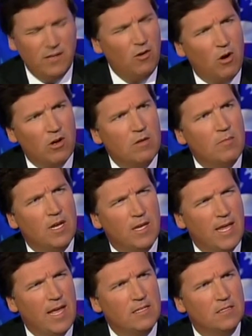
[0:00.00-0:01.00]
their argument
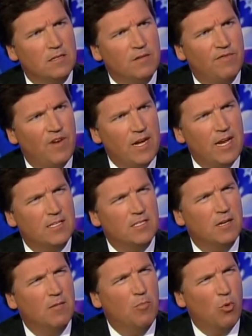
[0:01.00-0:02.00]
against
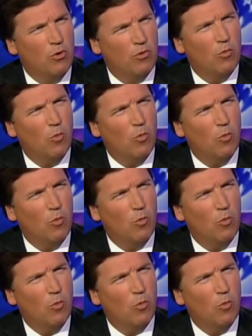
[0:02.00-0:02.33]
financing a border